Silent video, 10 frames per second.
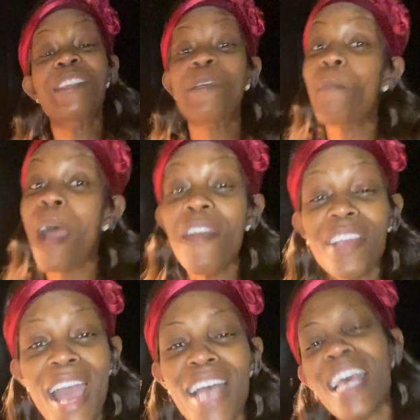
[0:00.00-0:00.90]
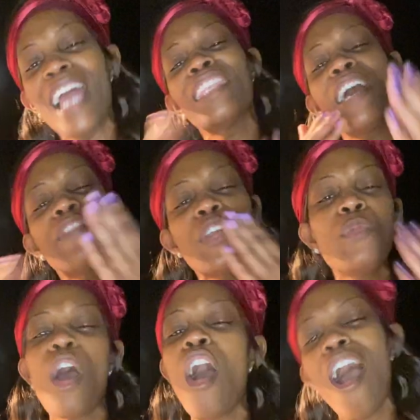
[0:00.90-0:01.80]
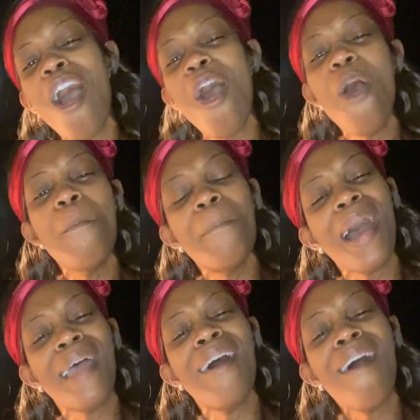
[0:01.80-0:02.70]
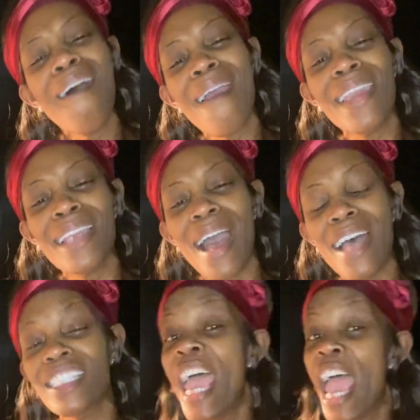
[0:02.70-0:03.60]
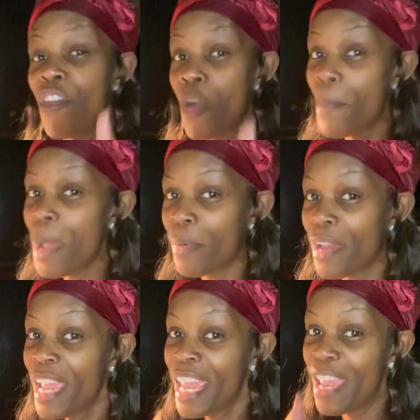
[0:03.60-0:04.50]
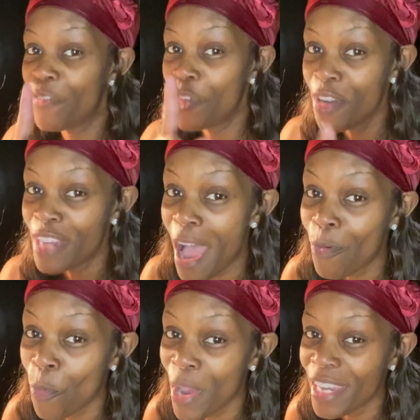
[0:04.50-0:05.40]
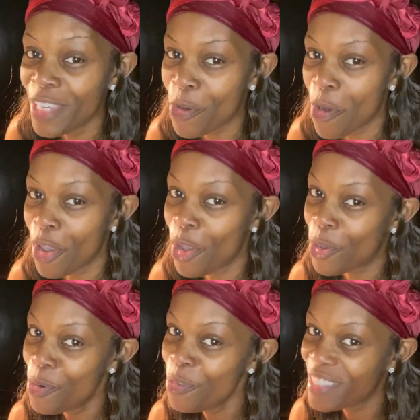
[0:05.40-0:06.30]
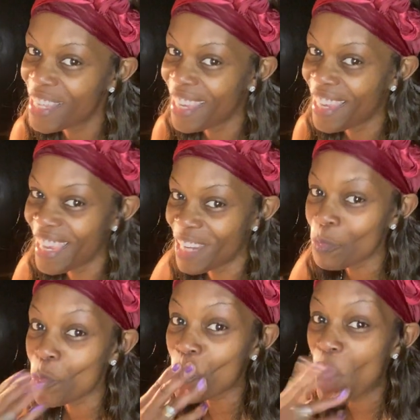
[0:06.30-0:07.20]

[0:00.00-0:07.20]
tomorrow, guys, I love you with all my heart, guys. And remember, if you're not winning, you're losing.